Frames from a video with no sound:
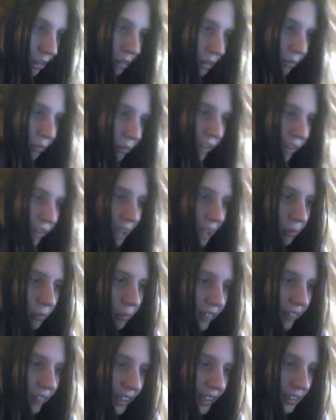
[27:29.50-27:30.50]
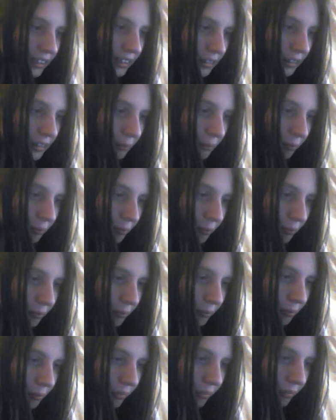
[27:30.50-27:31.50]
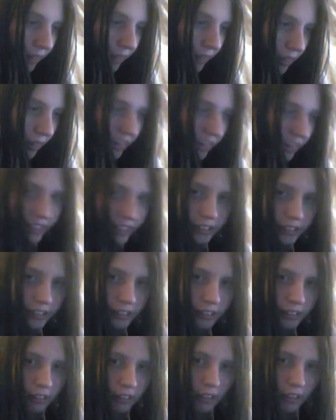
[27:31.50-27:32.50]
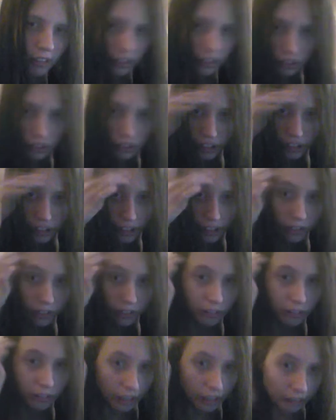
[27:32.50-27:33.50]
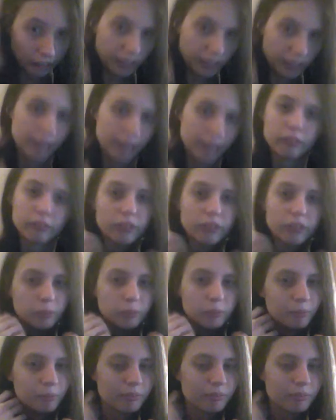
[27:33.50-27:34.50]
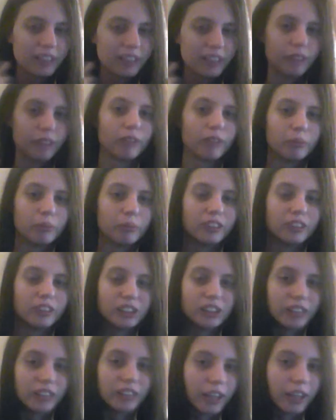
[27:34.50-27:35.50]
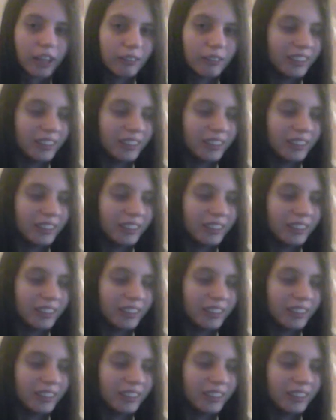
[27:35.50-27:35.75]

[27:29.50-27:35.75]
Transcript: vibrate this. I just say it. I can't really get the vibration down